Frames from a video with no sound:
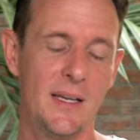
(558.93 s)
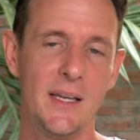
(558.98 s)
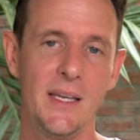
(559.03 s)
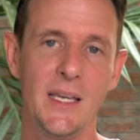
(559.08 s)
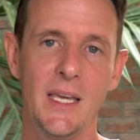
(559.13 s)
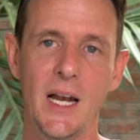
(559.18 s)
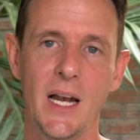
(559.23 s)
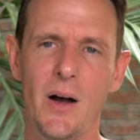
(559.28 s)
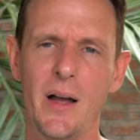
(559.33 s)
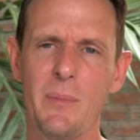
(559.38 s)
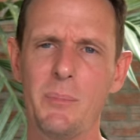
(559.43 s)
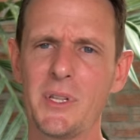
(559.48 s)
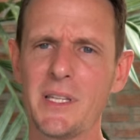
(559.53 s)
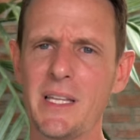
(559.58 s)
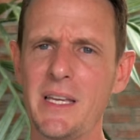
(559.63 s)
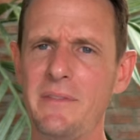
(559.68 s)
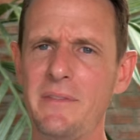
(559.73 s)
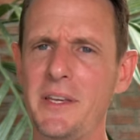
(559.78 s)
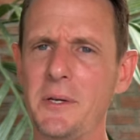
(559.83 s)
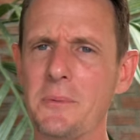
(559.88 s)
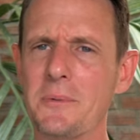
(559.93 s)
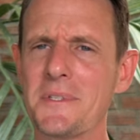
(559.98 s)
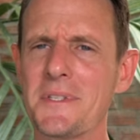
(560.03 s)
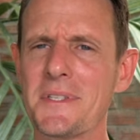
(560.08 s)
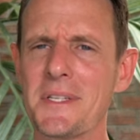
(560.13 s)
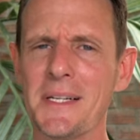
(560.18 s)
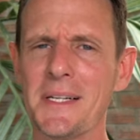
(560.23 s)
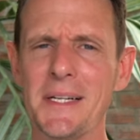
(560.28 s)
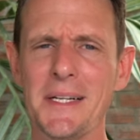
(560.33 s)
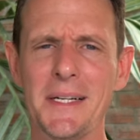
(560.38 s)
you know, I believe he was
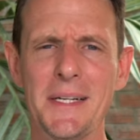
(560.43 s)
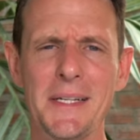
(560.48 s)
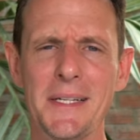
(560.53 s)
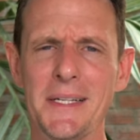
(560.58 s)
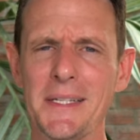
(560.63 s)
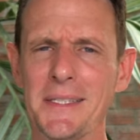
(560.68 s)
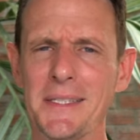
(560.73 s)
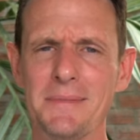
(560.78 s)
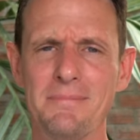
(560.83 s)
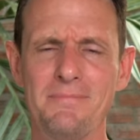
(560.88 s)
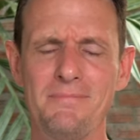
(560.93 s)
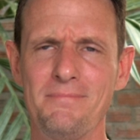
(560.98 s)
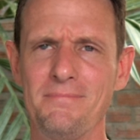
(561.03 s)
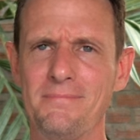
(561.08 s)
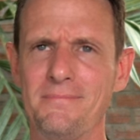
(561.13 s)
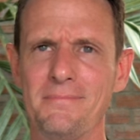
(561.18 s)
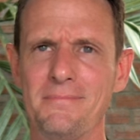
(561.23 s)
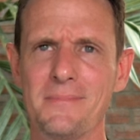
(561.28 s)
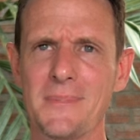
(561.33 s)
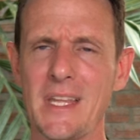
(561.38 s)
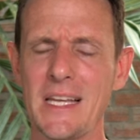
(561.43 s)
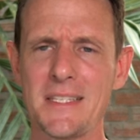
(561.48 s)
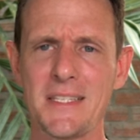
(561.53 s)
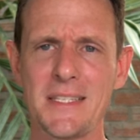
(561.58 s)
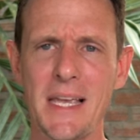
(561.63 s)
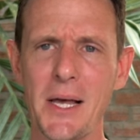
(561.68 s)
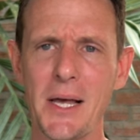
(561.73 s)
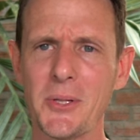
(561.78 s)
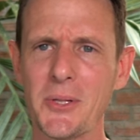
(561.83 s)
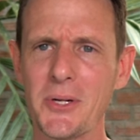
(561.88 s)
a
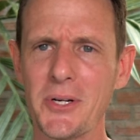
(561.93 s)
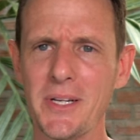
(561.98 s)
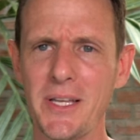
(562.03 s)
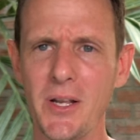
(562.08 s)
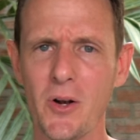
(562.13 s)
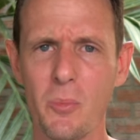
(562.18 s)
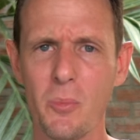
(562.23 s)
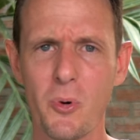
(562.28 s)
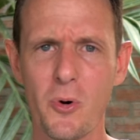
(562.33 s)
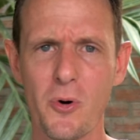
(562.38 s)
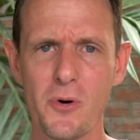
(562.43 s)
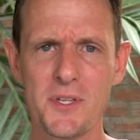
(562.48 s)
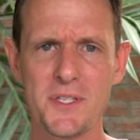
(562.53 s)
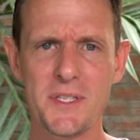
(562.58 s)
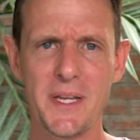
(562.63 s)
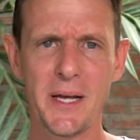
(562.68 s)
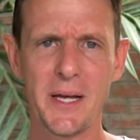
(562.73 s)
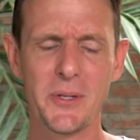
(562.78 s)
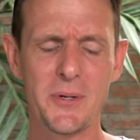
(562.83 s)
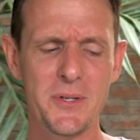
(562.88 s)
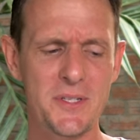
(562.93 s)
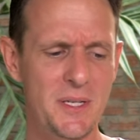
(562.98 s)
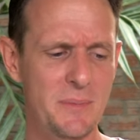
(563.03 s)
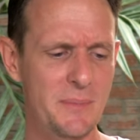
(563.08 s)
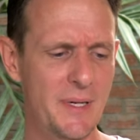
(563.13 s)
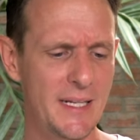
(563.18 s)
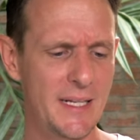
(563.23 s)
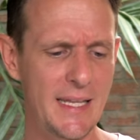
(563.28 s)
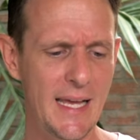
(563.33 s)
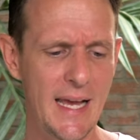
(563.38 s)
sailor, you know, poor sailor, something
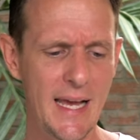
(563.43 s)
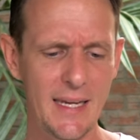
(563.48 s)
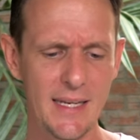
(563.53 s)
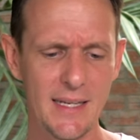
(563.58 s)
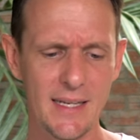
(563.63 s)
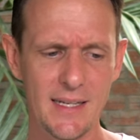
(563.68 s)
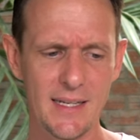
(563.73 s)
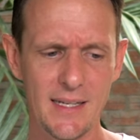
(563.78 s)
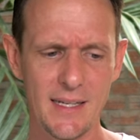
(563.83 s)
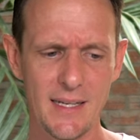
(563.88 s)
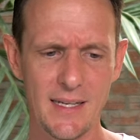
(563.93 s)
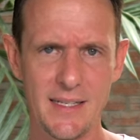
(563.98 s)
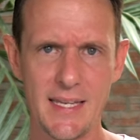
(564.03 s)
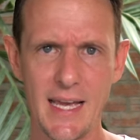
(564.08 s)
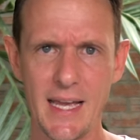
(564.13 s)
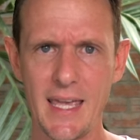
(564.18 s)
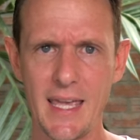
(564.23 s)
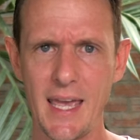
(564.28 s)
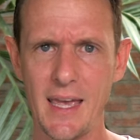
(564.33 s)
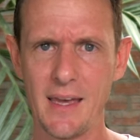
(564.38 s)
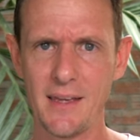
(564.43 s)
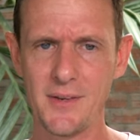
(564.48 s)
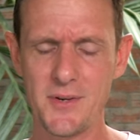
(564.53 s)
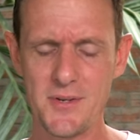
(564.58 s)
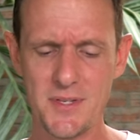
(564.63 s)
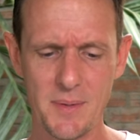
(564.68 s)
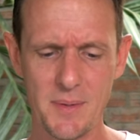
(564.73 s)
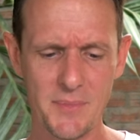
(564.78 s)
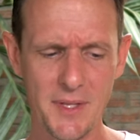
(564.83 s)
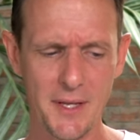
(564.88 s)
like that, a deckhand or
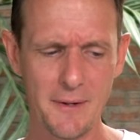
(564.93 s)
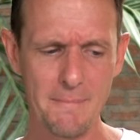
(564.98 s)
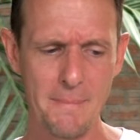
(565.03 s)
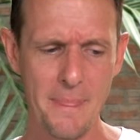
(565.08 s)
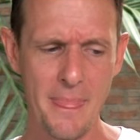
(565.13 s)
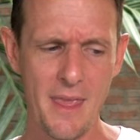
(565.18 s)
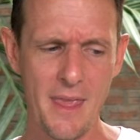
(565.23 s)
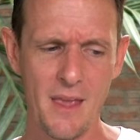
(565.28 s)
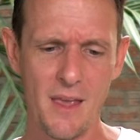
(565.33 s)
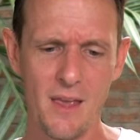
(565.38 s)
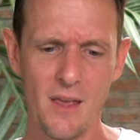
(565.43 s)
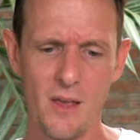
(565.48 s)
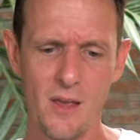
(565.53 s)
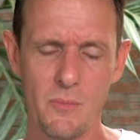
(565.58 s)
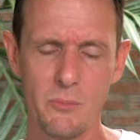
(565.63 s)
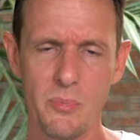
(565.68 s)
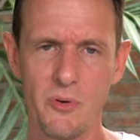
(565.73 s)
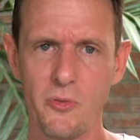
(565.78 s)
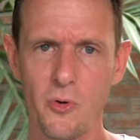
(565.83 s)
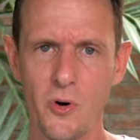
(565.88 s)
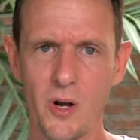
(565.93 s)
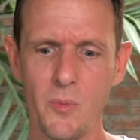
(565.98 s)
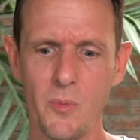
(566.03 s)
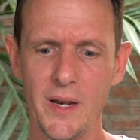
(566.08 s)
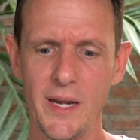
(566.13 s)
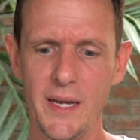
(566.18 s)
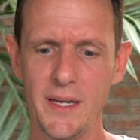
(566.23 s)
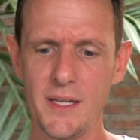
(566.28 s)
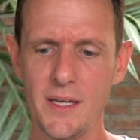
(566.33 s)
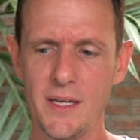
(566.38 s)
something, before he
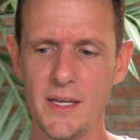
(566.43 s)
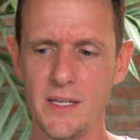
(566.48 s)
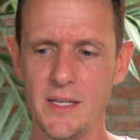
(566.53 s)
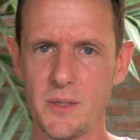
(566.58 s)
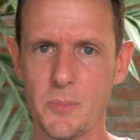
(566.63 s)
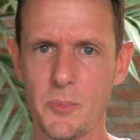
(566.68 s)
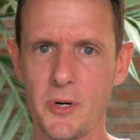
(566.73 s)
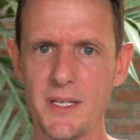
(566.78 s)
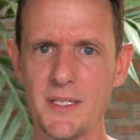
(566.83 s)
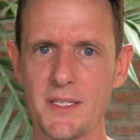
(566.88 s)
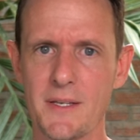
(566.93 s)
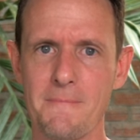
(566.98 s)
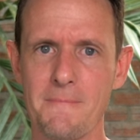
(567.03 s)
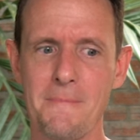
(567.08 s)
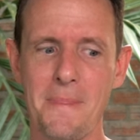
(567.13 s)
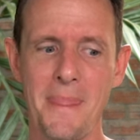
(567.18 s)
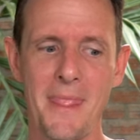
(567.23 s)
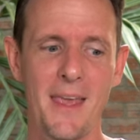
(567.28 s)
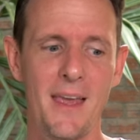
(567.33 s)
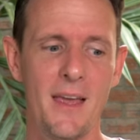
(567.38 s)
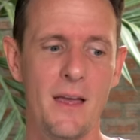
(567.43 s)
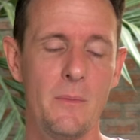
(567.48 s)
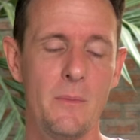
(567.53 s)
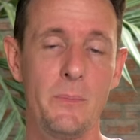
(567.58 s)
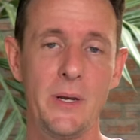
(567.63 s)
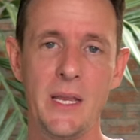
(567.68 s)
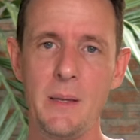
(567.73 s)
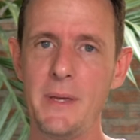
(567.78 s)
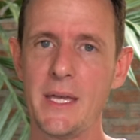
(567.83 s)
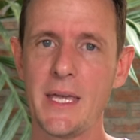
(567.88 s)
went into prison.
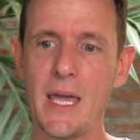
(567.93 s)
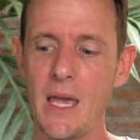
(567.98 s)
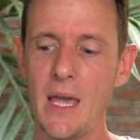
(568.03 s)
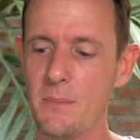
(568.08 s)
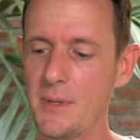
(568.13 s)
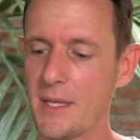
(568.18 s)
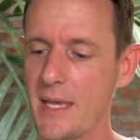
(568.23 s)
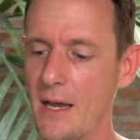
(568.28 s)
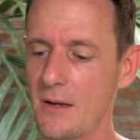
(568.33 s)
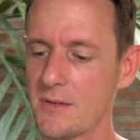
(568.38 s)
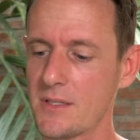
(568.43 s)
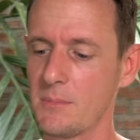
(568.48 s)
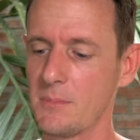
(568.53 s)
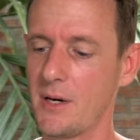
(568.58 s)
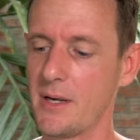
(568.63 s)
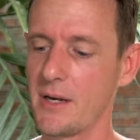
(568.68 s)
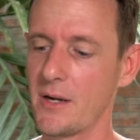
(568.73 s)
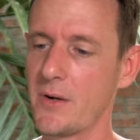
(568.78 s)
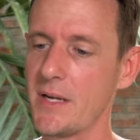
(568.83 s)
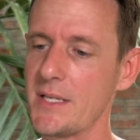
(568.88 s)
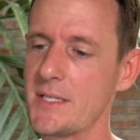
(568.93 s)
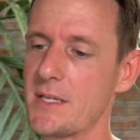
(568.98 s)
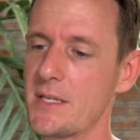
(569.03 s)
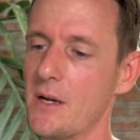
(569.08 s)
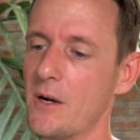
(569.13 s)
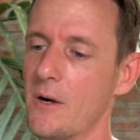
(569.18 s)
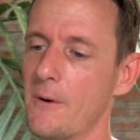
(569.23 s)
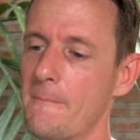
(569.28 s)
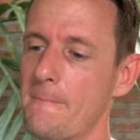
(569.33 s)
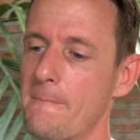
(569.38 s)
But he became the Count of Monte
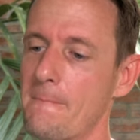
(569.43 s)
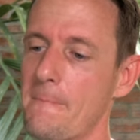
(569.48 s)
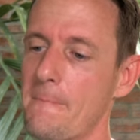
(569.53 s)
Cristo